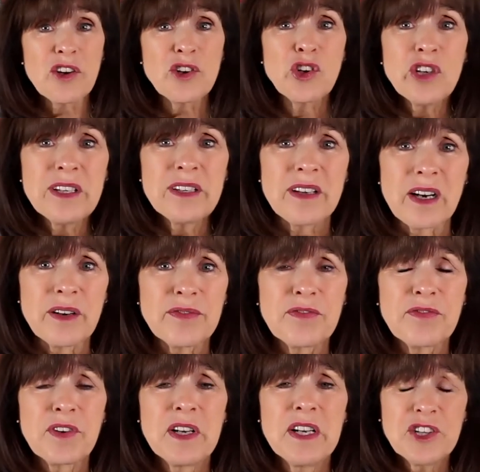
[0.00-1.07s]
Good Enough.
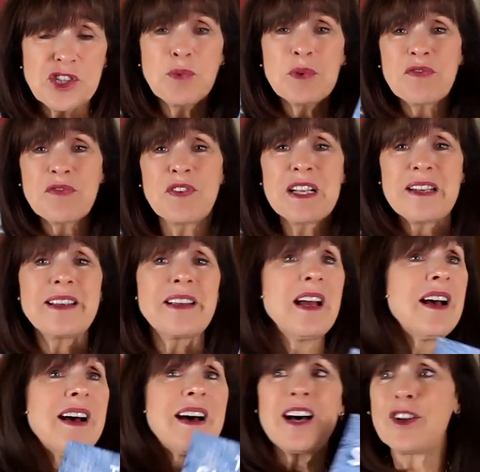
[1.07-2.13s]
She was feeling
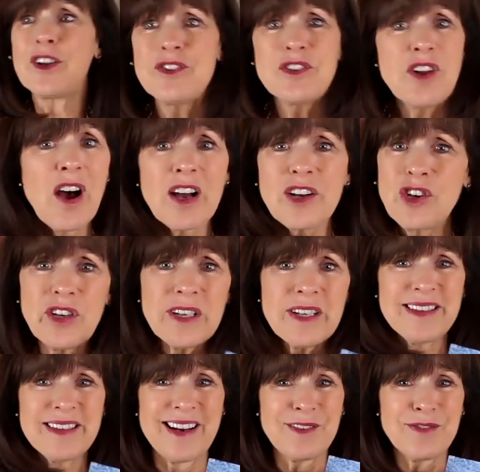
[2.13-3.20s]
not good
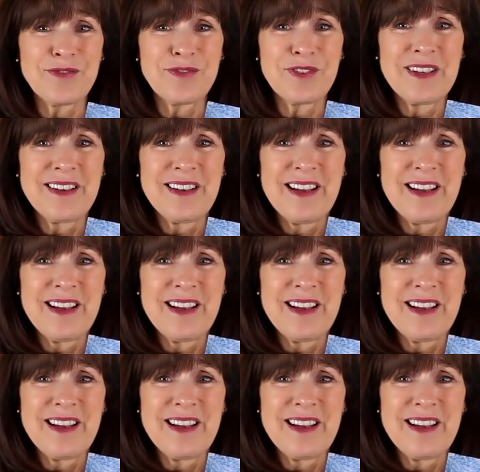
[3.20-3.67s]
enough.